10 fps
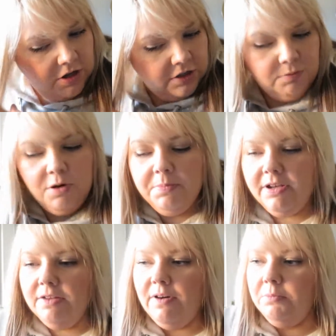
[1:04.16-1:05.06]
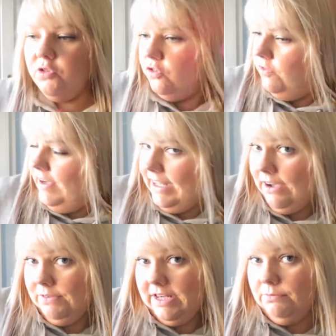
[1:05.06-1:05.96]
you won't believe how much stuff I
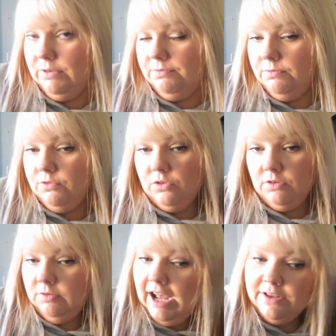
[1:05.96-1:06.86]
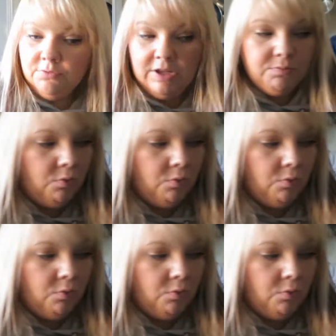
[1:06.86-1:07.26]
carried in with, like, in